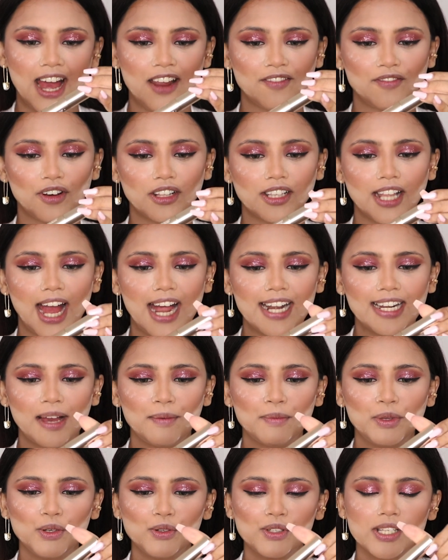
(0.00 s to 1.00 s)
and for that
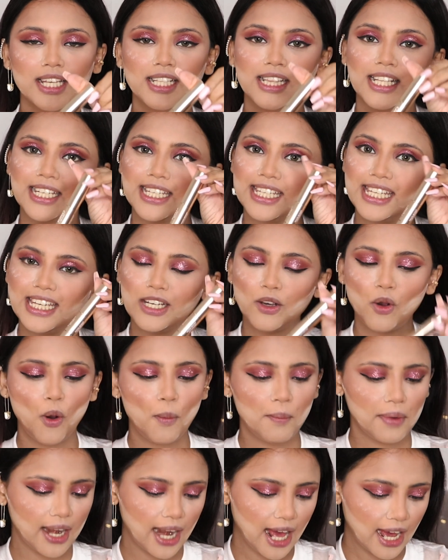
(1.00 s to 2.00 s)
I'm using the Kiko
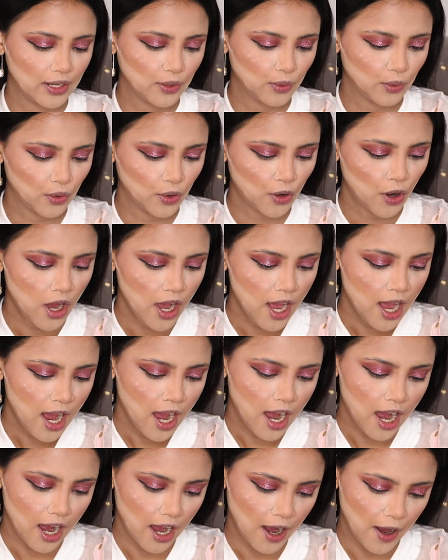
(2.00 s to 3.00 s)
Milano
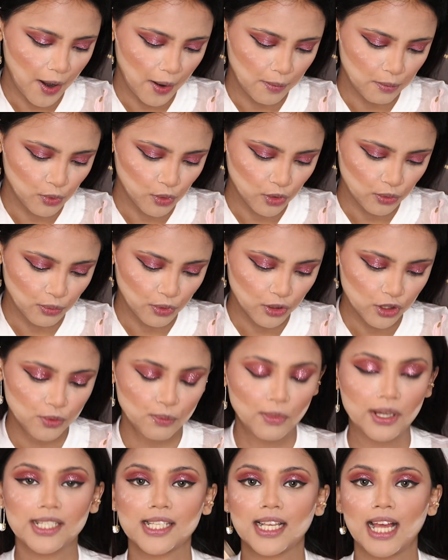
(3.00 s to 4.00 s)
Mood Boost
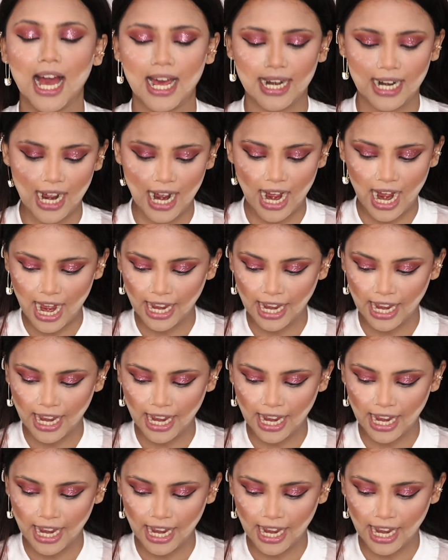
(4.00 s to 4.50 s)
Mascara.